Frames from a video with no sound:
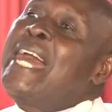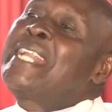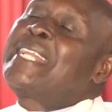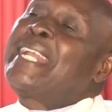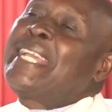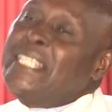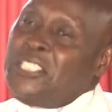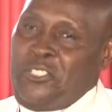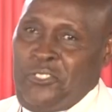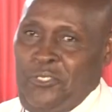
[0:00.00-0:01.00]
a
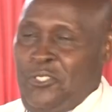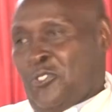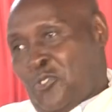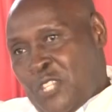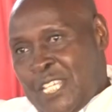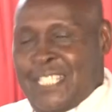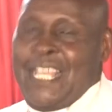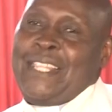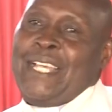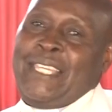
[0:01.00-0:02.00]
delegation to this
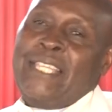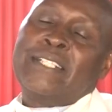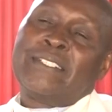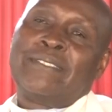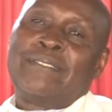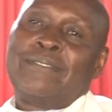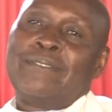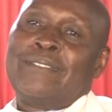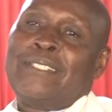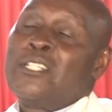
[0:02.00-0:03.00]
other king.
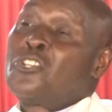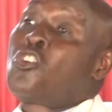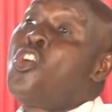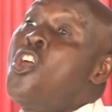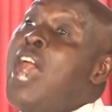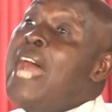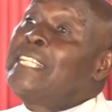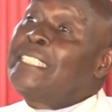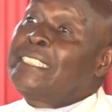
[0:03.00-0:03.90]
Go and